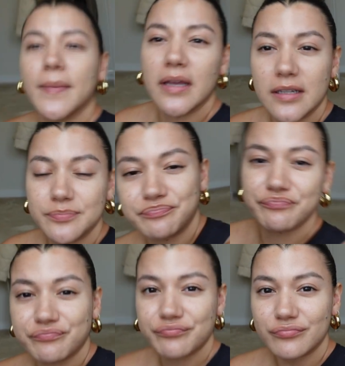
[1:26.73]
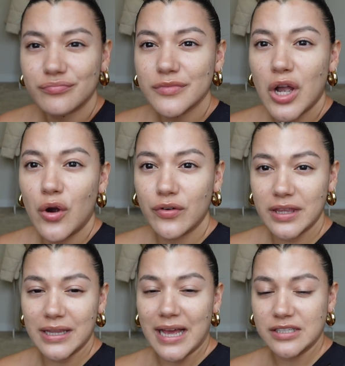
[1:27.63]
in over
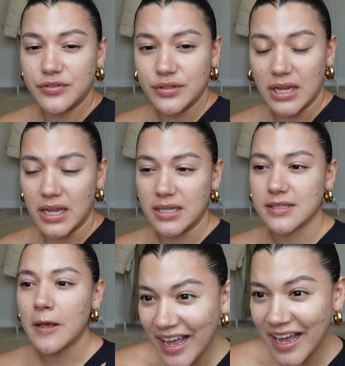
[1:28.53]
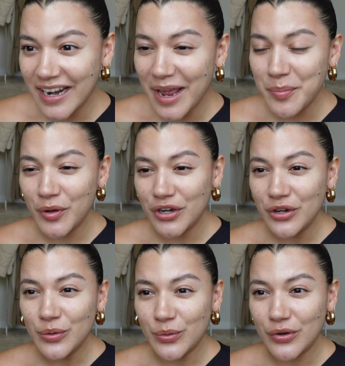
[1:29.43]
the last few days. And I put in
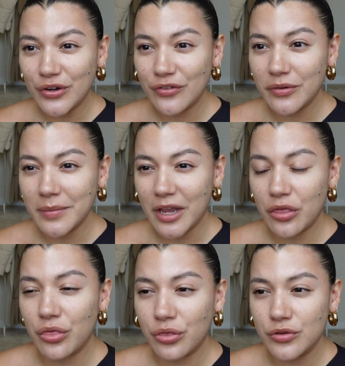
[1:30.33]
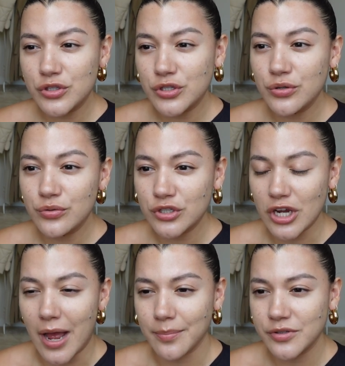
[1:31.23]
an order from like two
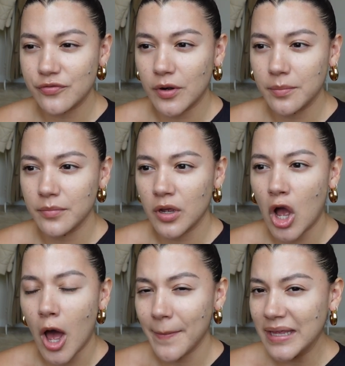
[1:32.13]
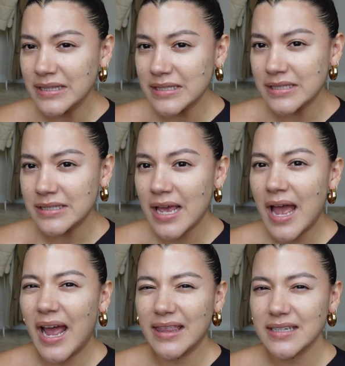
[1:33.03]
shops from Comments.
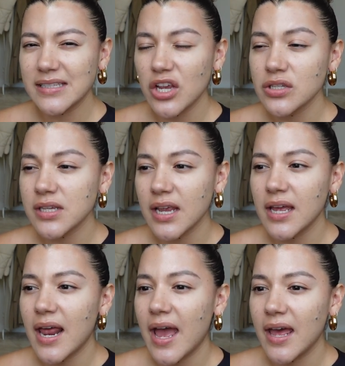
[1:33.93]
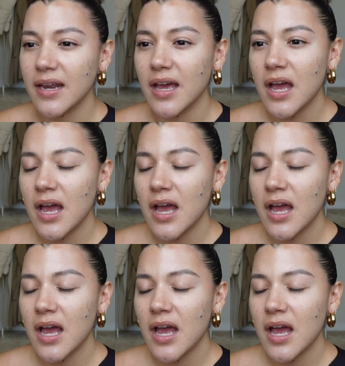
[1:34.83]
I think is how you say it. And